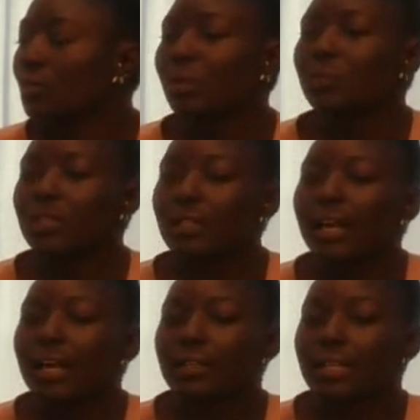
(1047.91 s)
Maybe
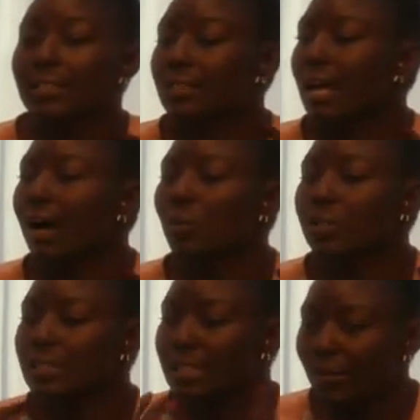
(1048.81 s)
that's how we
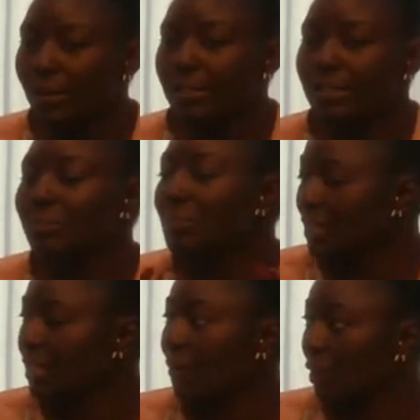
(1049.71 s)
directly meet our